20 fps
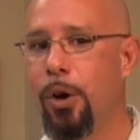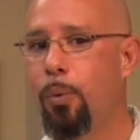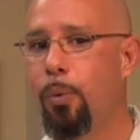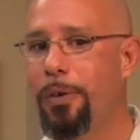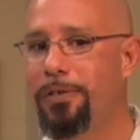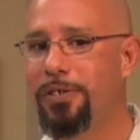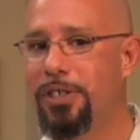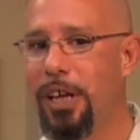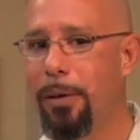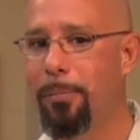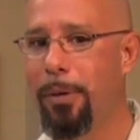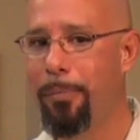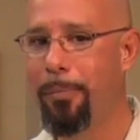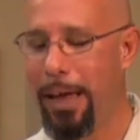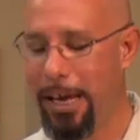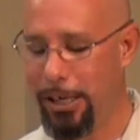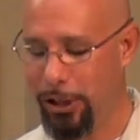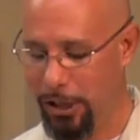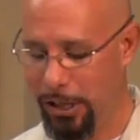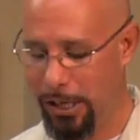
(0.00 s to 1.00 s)
With
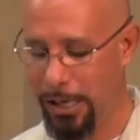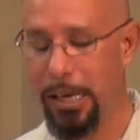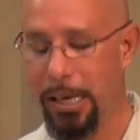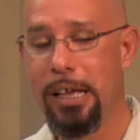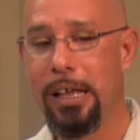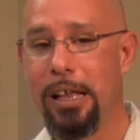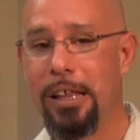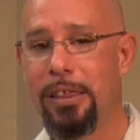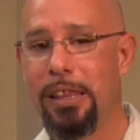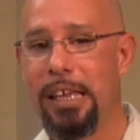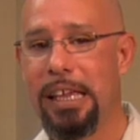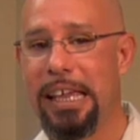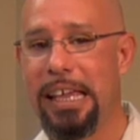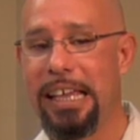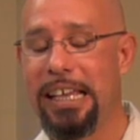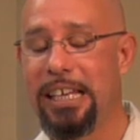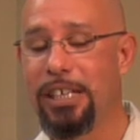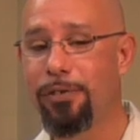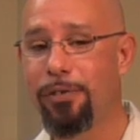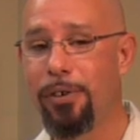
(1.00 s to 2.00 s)
sublimation, the
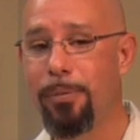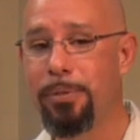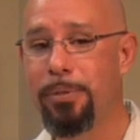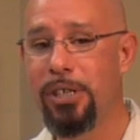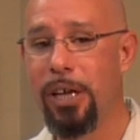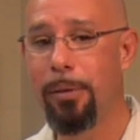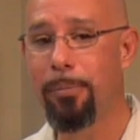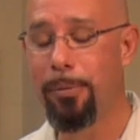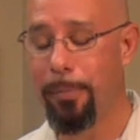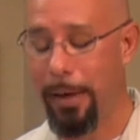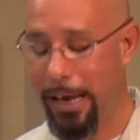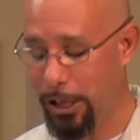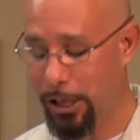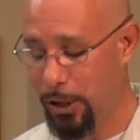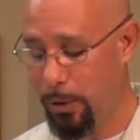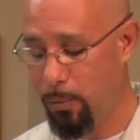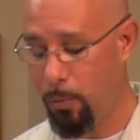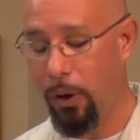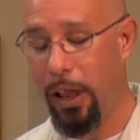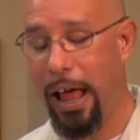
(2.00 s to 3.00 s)
inks from
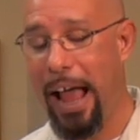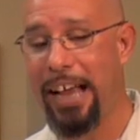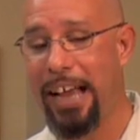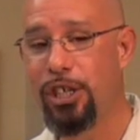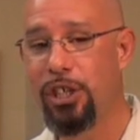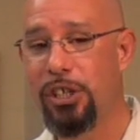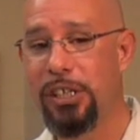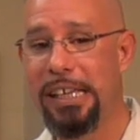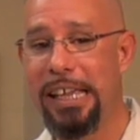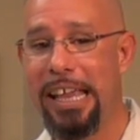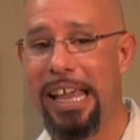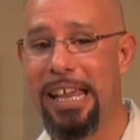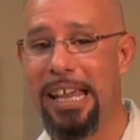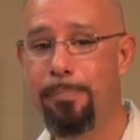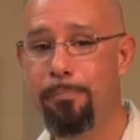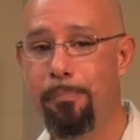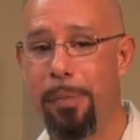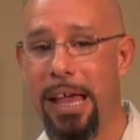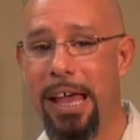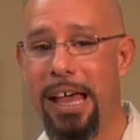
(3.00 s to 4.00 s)
sublimation will actually
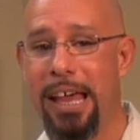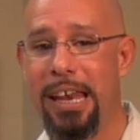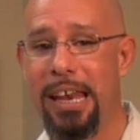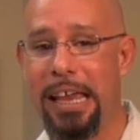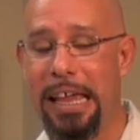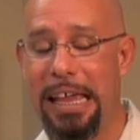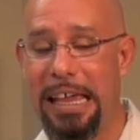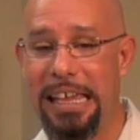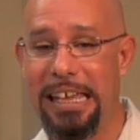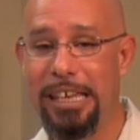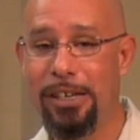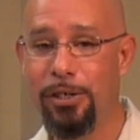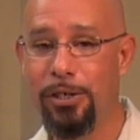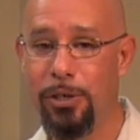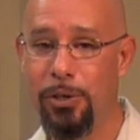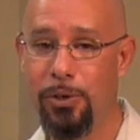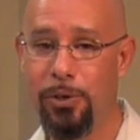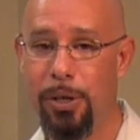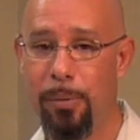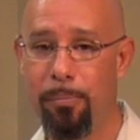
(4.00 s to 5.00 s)
embed
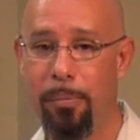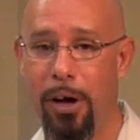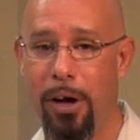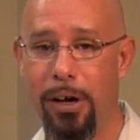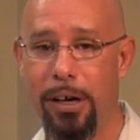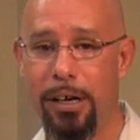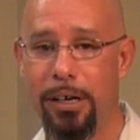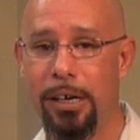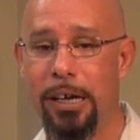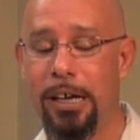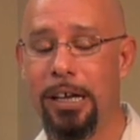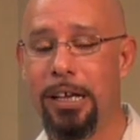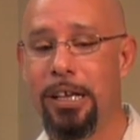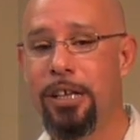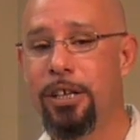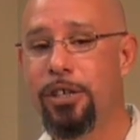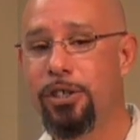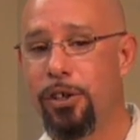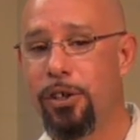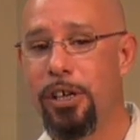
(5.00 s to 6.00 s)
into the mug
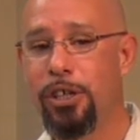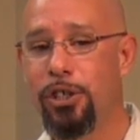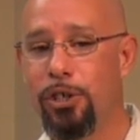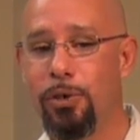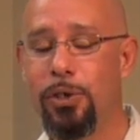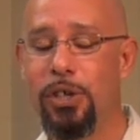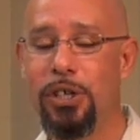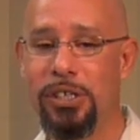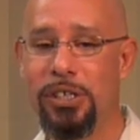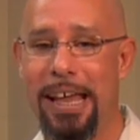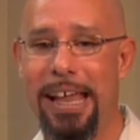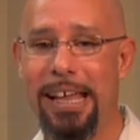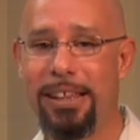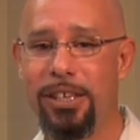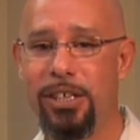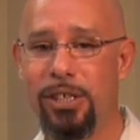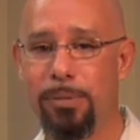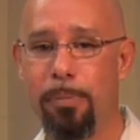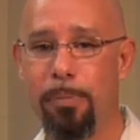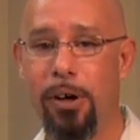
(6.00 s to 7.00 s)
so that you could take
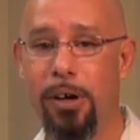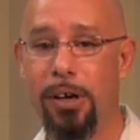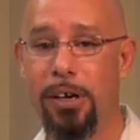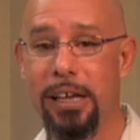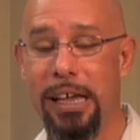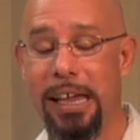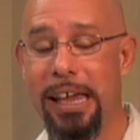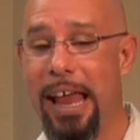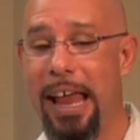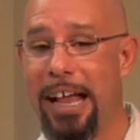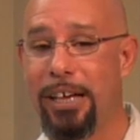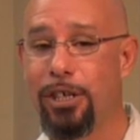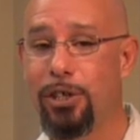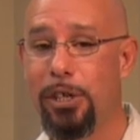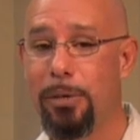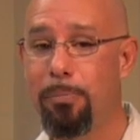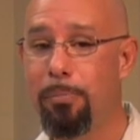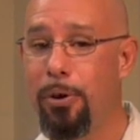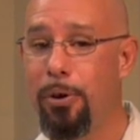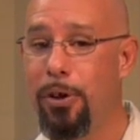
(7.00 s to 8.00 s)
this mug and
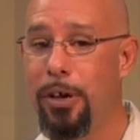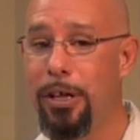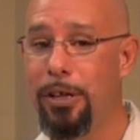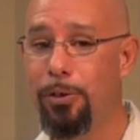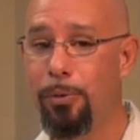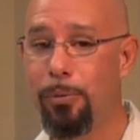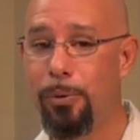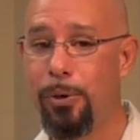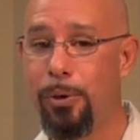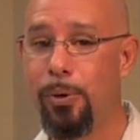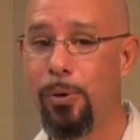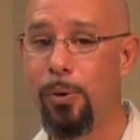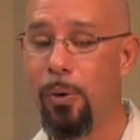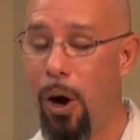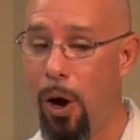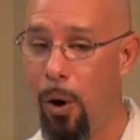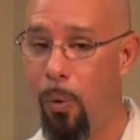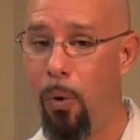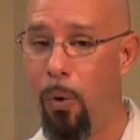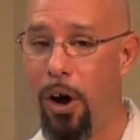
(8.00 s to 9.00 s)
actually put it through
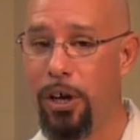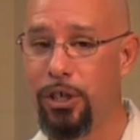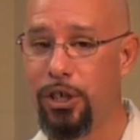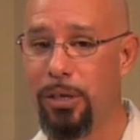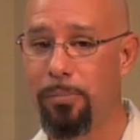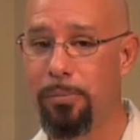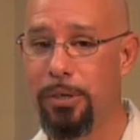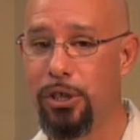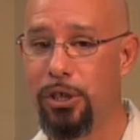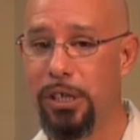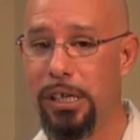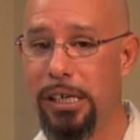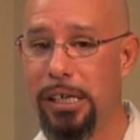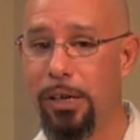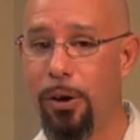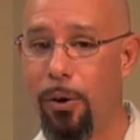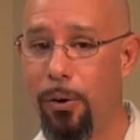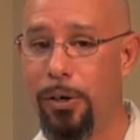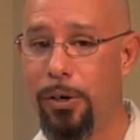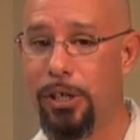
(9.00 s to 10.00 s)
a washing
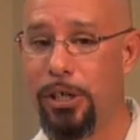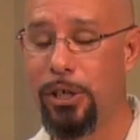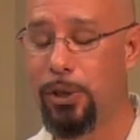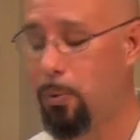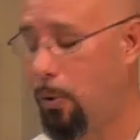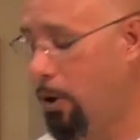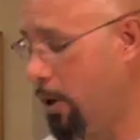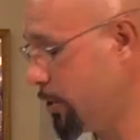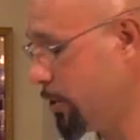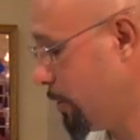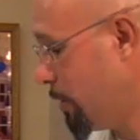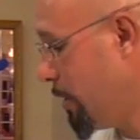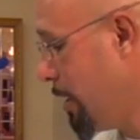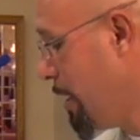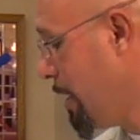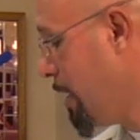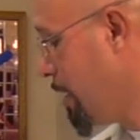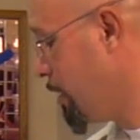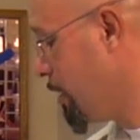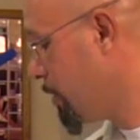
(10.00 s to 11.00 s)
machine or dishwasher.
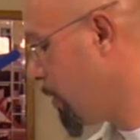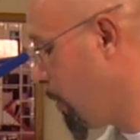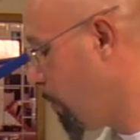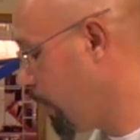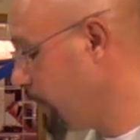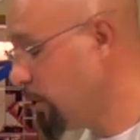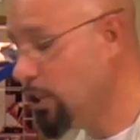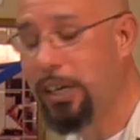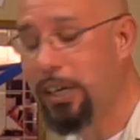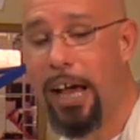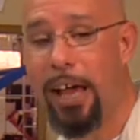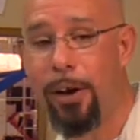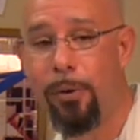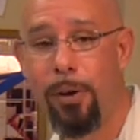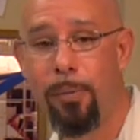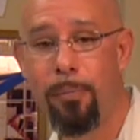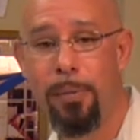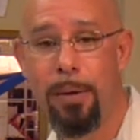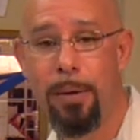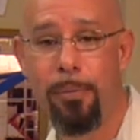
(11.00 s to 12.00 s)
So what you got to
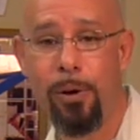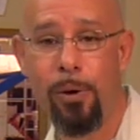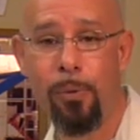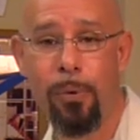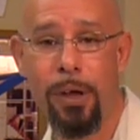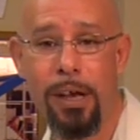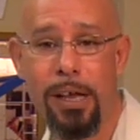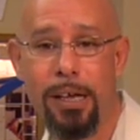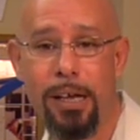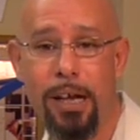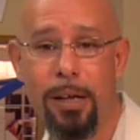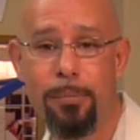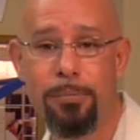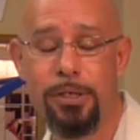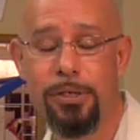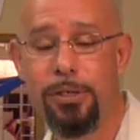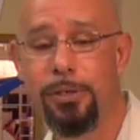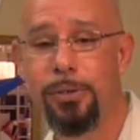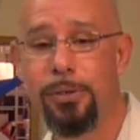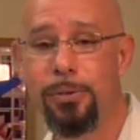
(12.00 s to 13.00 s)
remember when it
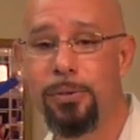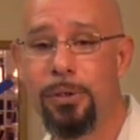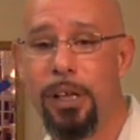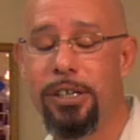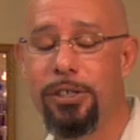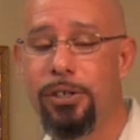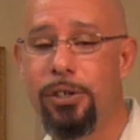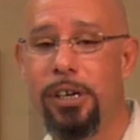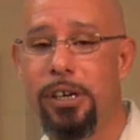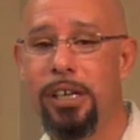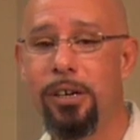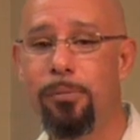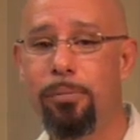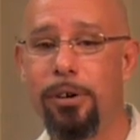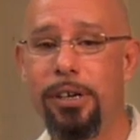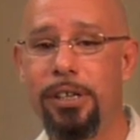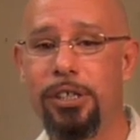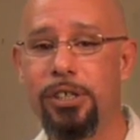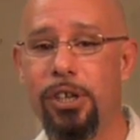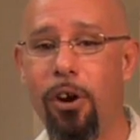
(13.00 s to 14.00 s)
comes to
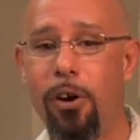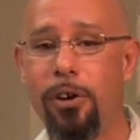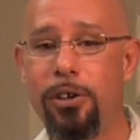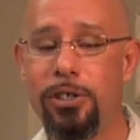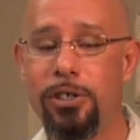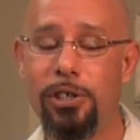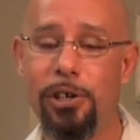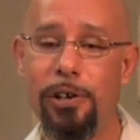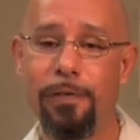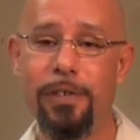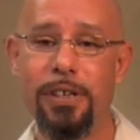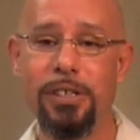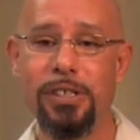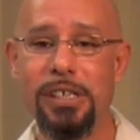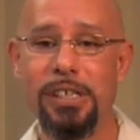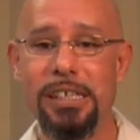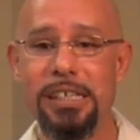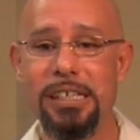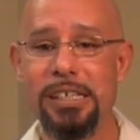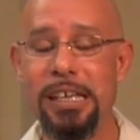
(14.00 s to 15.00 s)
LaserMPrints hard
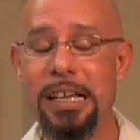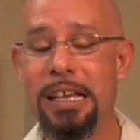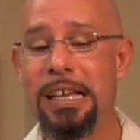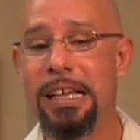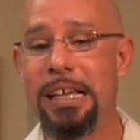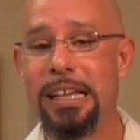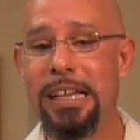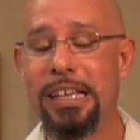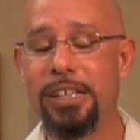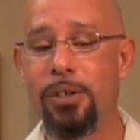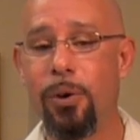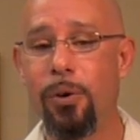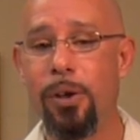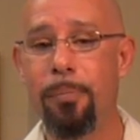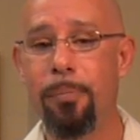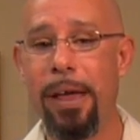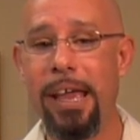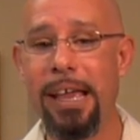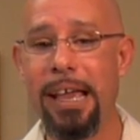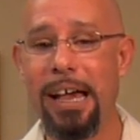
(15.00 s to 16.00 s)
surfaces, it's going
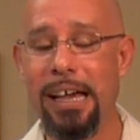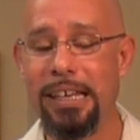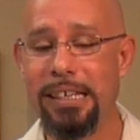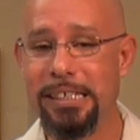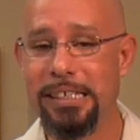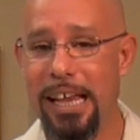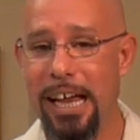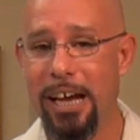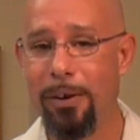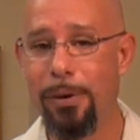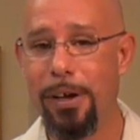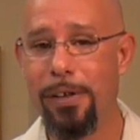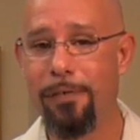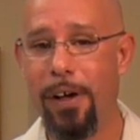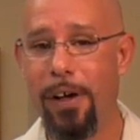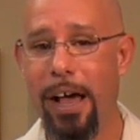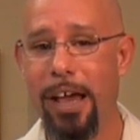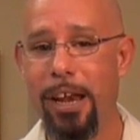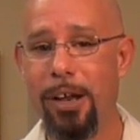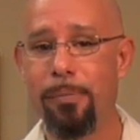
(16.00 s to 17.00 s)
to make a decorative
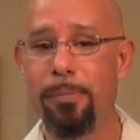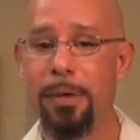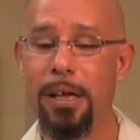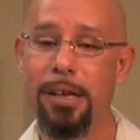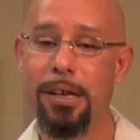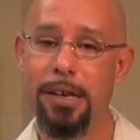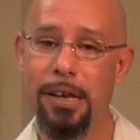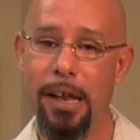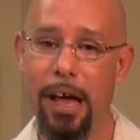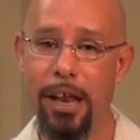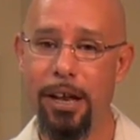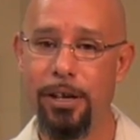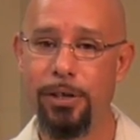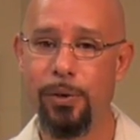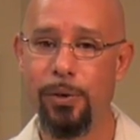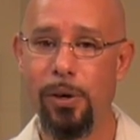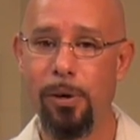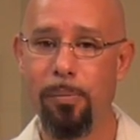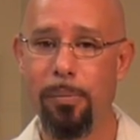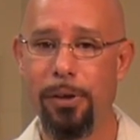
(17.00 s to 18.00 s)
item, not a
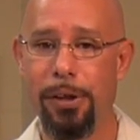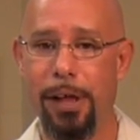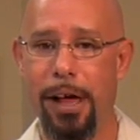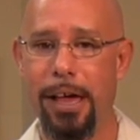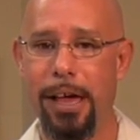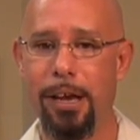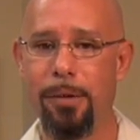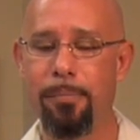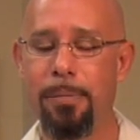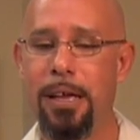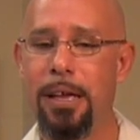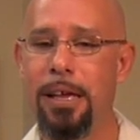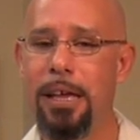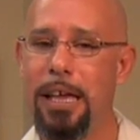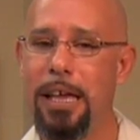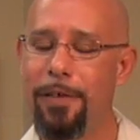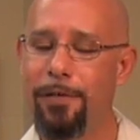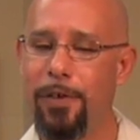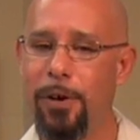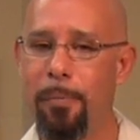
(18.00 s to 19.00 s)
durable item.
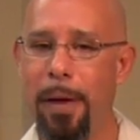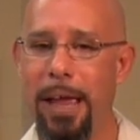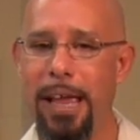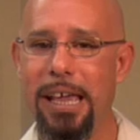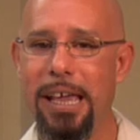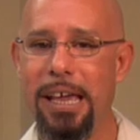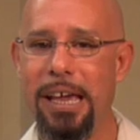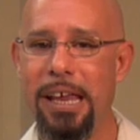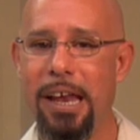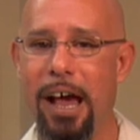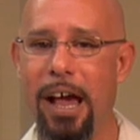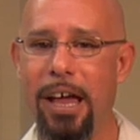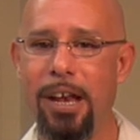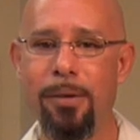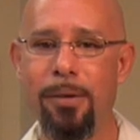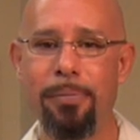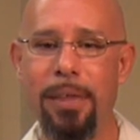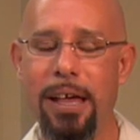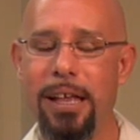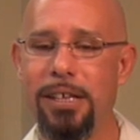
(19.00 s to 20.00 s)
If you're making an
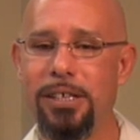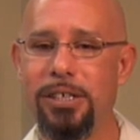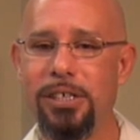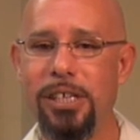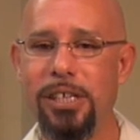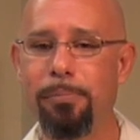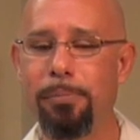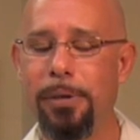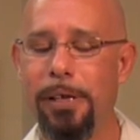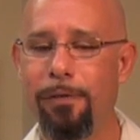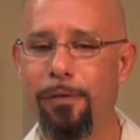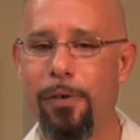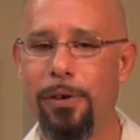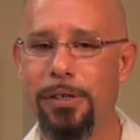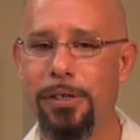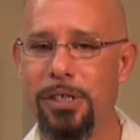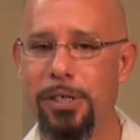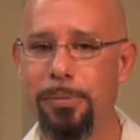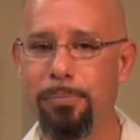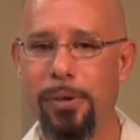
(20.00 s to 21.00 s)
item that is simply for
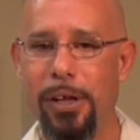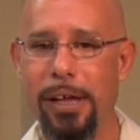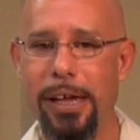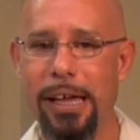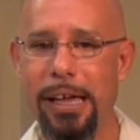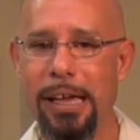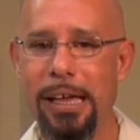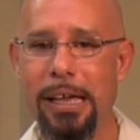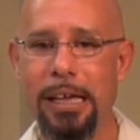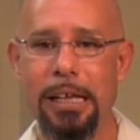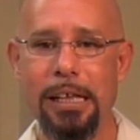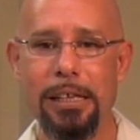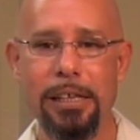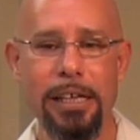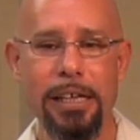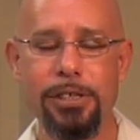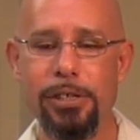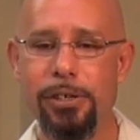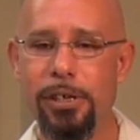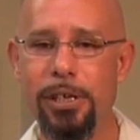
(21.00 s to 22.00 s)
display,
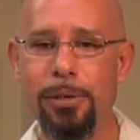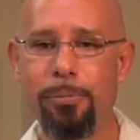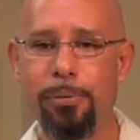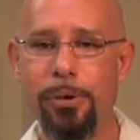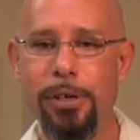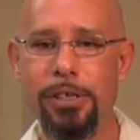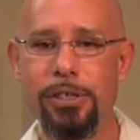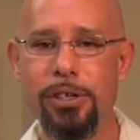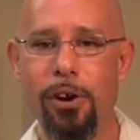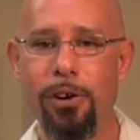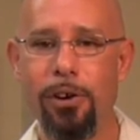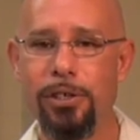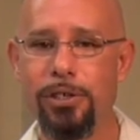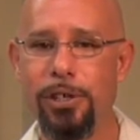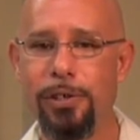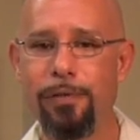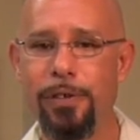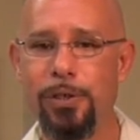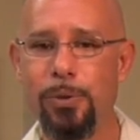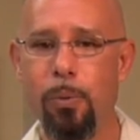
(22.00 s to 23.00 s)
LaserMPrints hard
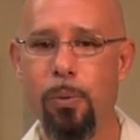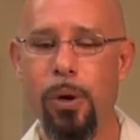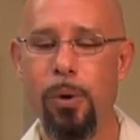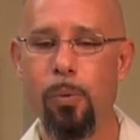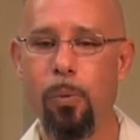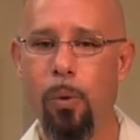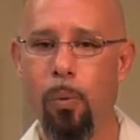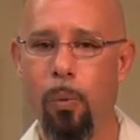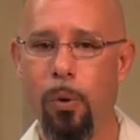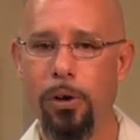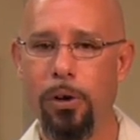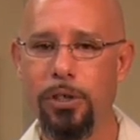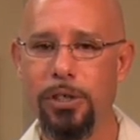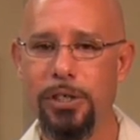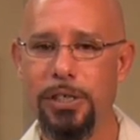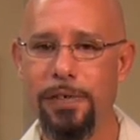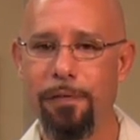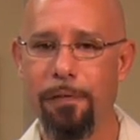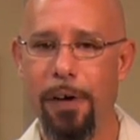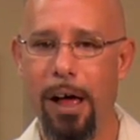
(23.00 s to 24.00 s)
surface one will work
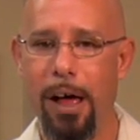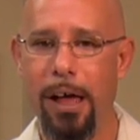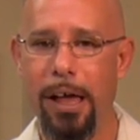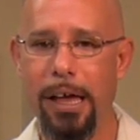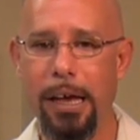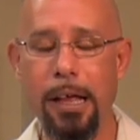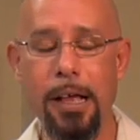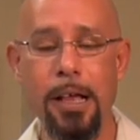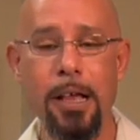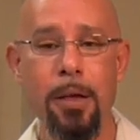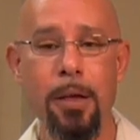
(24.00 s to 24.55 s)
just fine.